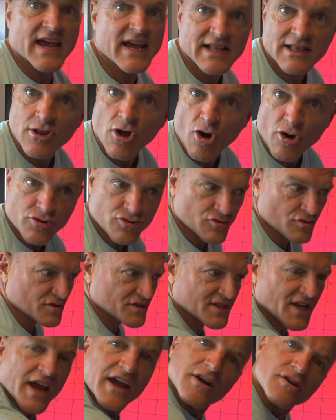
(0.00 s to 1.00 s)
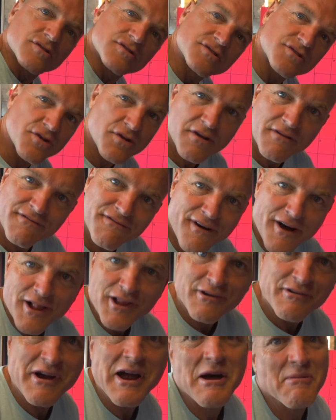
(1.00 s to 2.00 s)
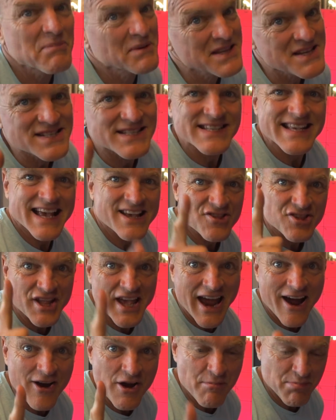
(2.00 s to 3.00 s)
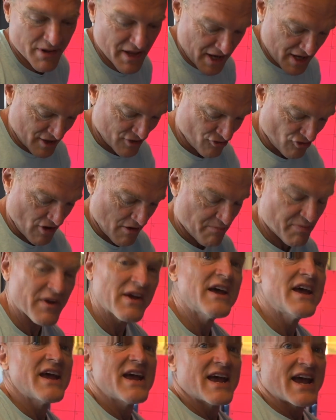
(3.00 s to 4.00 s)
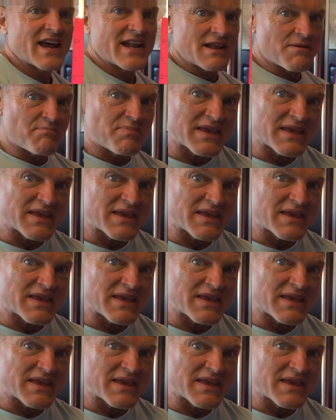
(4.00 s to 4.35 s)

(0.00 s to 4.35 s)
a larger scale so you can follow around, but this is actually how I plan a trip. And it